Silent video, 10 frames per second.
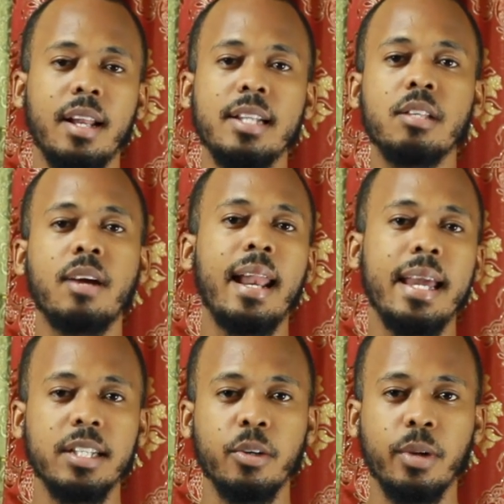Let's look at
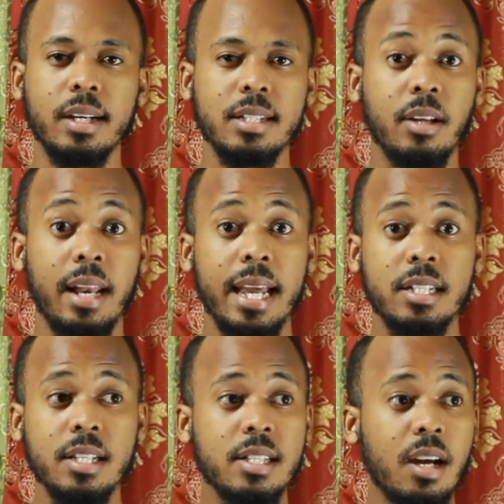lighting quickly. So,
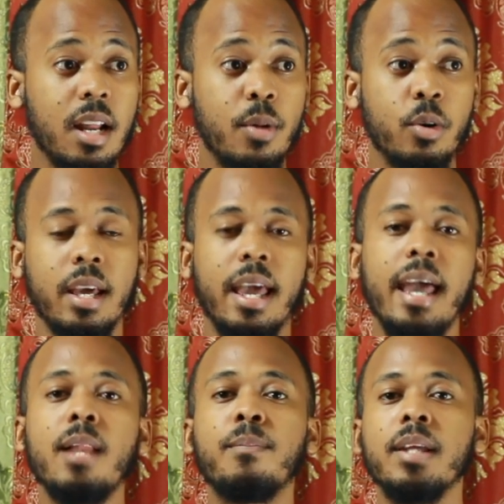lighting is all about
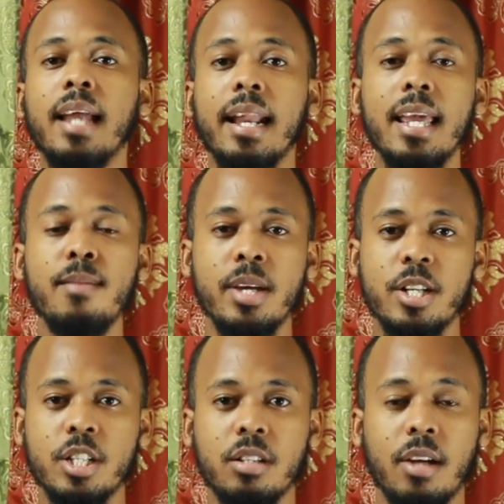helping that
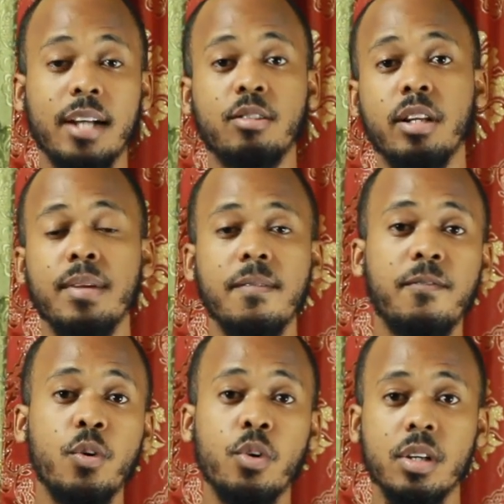image to actually be
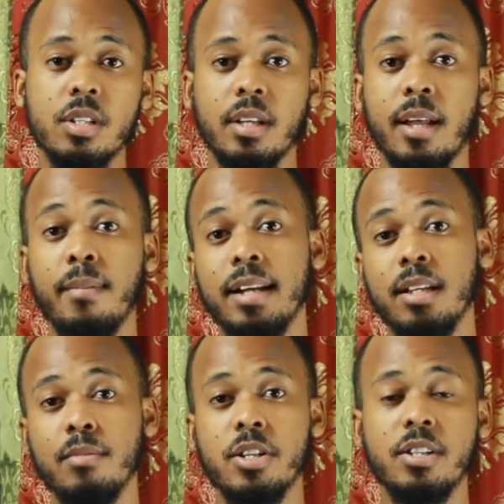focused, to help that
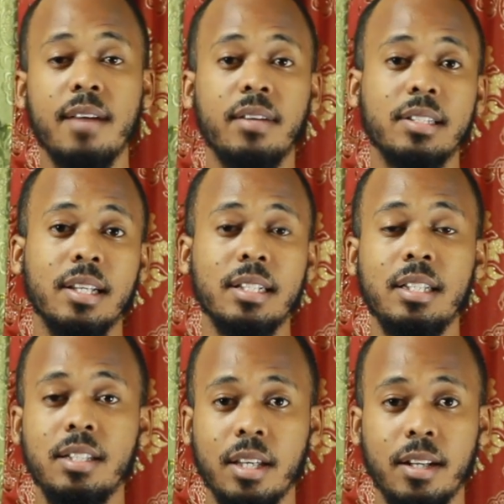image to have a lot of
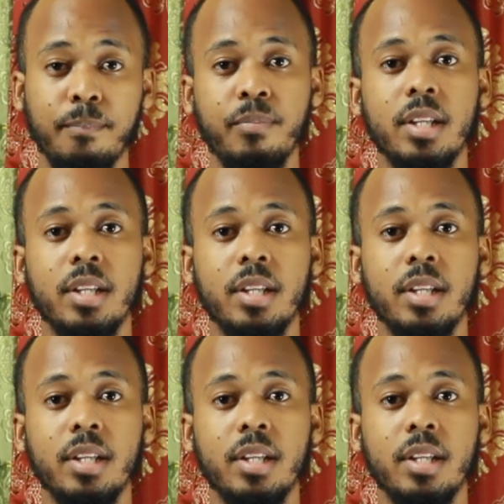detail,